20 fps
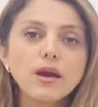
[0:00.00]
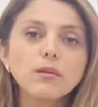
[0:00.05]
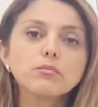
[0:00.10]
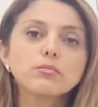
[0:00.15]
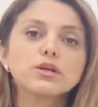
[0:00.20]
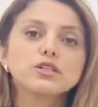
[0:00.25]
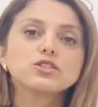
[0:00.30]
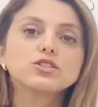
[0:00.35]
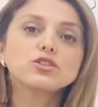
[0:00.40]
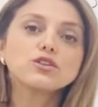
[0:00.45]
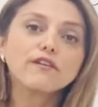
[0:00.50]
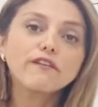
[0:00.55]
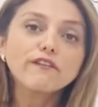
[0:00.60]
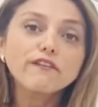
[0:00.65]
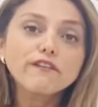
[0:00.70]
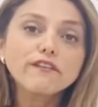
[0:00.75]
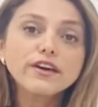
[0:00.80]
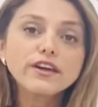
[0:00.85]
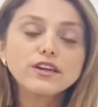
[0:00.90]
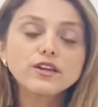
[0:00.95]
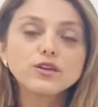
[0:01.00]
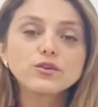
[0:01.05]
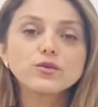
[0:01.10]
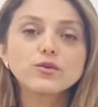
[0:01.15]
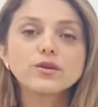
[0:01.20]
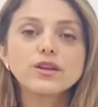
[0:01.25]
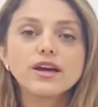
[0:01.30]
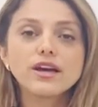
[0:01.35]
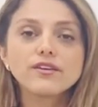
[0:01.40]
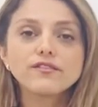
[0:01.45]
but you feel you
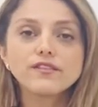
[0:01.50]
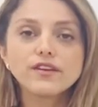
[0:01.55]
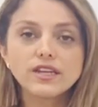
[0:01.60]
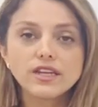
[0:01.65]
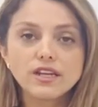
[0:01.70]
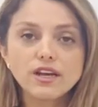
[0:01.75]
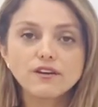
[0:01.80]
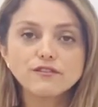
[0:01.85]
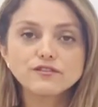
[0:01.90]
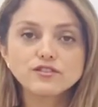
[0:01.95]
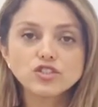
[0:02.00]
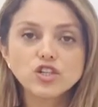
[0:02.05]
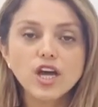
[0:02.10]
don't have enough